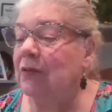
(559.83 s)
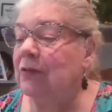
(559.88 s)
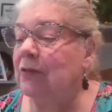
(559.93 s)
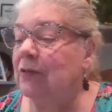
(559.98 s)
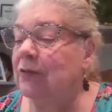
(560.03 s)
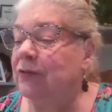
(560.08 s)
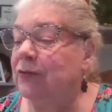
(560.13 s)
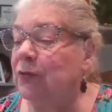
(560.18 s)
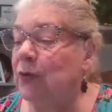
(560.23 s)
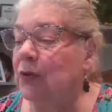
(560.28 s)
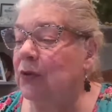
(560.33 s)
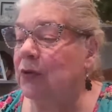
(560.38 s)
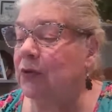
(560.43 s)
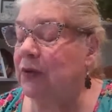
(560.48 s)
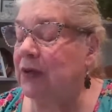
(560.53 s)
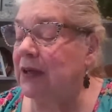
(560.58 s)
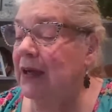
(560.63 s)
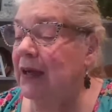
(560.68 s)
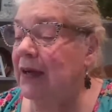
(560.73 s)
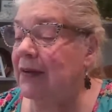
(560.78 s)
for
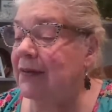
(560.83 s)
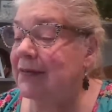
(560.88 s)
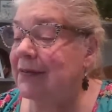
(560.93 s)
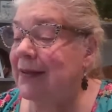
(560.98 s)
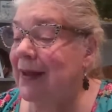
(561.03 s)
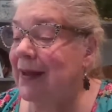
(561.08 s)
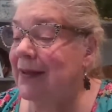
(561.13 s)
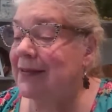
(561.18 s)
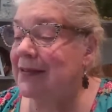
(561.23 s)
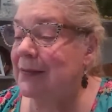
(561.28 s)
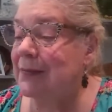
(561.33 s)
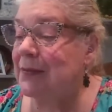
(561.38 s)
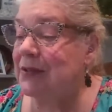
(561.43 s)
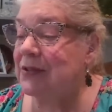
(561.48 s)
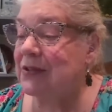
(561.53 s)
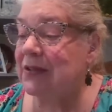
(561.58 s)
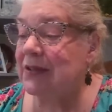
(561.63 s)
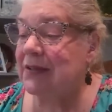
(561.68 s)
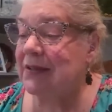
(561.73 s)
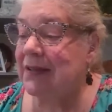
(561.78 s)
greenhouse gas
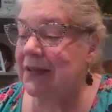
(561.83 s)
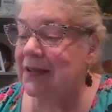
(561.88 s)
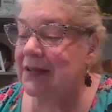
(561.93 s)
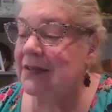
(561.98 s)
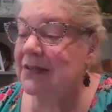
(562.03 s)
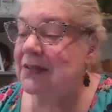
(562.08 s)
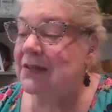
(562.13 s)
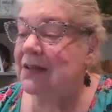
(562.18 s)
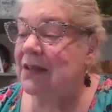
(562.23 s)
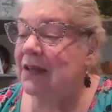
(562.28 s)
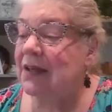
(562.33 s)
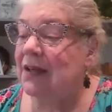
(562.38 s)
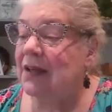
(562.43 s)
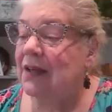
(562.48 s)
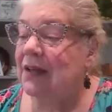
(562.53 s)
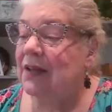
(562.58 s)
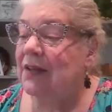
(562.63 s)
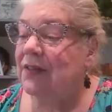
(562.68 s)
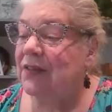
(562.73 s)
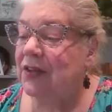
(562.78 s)
emissions is
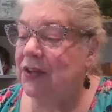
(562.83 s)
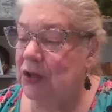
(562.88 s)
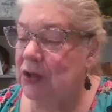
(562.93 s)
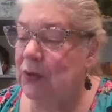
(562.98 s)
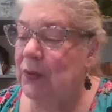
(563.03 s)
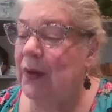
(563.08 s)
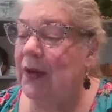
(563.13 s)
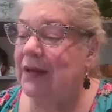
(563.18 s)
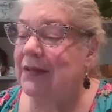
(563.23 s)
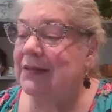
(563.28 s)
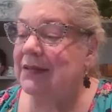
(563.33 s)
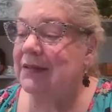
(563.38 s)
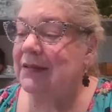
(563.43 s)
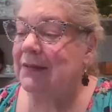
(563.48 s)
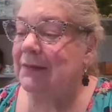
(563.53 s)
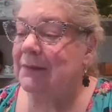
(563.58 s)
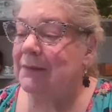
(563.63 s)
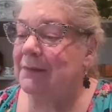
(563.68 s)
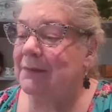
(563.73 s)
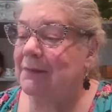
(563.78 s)
the U.S.,
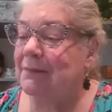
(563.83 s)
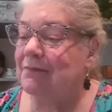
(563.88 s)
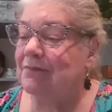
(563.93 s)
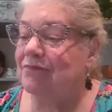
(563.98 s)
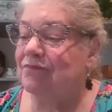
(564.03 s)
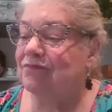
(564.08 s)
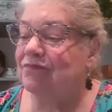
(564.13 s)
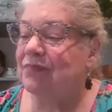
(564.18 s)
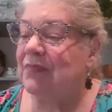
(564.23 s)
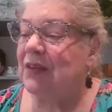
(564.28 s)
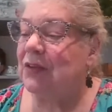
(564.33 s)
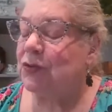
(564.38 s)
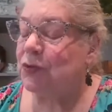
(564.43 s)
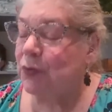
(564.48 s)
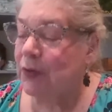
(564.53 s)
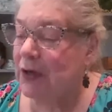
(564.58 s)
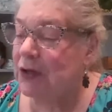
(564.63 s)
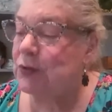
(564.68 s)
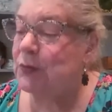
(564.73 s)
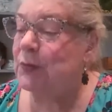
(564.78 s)

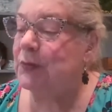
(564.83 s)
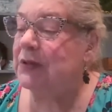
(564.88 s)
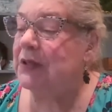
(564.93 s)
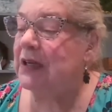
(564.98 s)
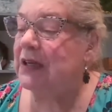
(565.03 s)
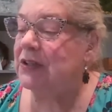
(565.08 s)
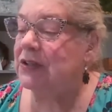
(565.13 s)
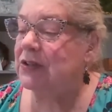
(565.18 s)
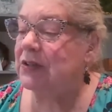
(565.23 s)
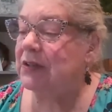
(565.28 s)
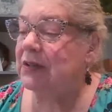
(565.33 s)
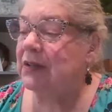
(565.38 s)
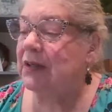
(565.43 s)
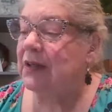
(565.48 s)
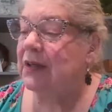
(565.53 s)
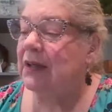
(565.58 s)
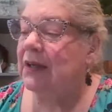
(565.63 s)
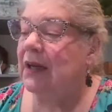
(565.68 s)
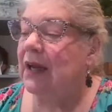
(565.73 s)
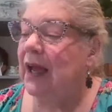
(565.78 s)
transportation,
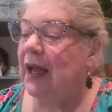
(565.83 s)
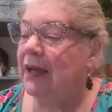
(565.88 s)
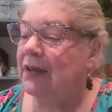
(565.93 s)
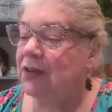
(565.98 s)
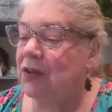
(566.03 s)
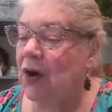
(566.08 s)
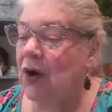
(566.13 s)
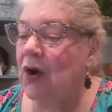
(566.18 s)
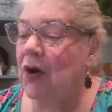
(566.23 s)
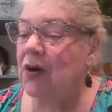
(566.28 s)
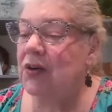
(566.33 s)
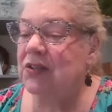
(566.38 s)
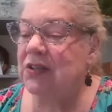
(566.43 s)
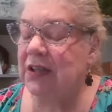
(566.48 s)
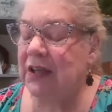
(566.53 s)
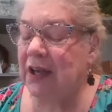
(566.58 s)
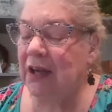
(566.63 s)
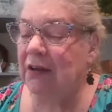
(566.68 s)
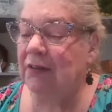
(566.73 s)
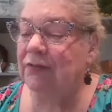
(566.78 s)
and cars
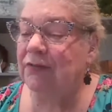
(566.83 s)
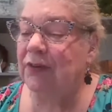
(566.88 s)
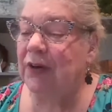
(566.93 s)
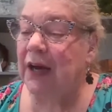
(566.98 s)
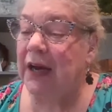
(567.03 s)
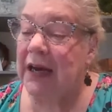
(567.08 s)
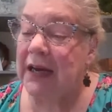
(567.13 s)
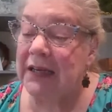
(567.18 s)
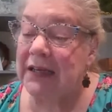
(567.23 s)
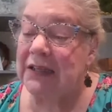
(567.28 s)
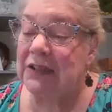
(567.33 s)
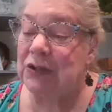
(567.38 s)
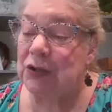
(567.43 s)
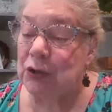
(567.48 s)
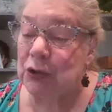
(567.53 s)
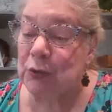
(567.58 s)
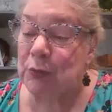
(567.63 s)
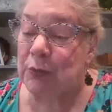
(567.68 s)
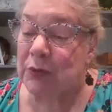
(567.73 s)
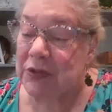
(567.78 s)
account for
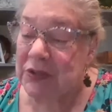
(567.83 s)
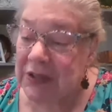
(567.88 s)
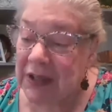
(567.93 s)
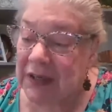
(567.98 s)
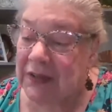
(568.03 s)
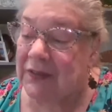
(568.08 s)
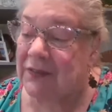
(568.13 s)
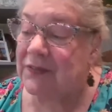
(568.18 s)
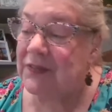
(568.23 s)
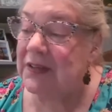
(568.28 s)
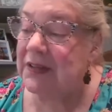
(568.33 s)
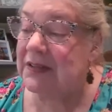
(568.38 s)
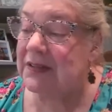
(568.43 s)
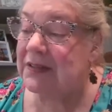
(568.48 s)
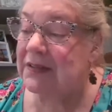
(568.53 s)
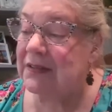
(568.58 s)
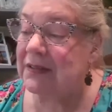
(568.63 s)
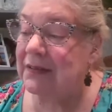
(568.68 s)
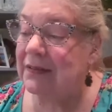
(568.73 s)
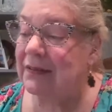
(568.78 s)
82% of
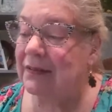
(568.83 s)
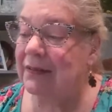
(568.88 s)
this.